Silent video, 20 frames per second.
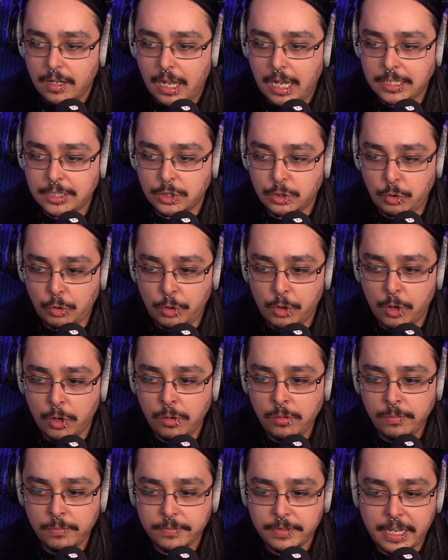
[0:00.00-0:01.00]

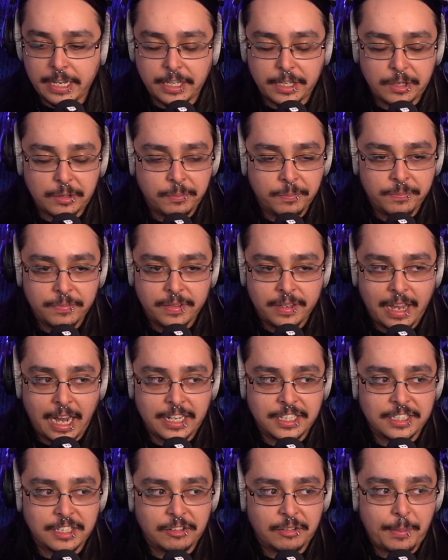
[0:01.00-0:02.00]
Escudo? Thank you. I
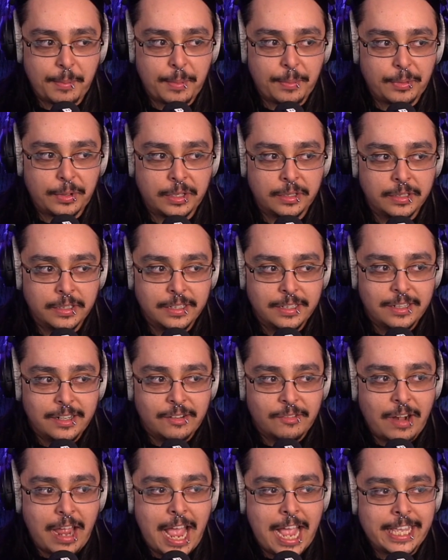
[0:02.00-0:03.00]
just couldn't remember.
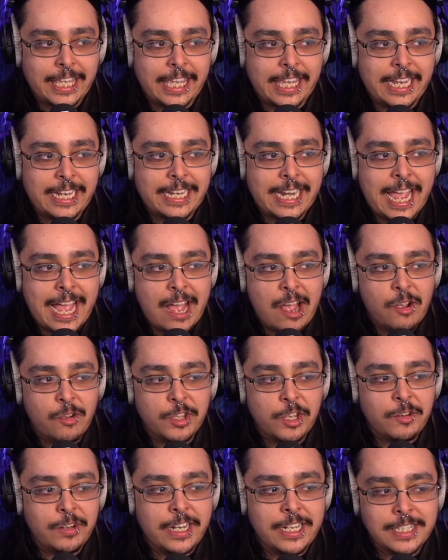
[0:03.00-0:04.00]
Rocky, now
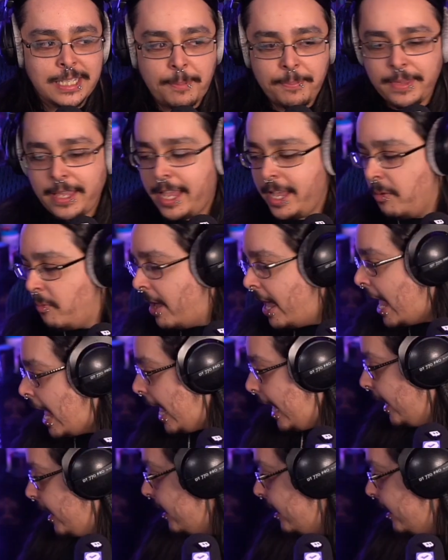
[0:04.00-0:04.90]
you need something? What?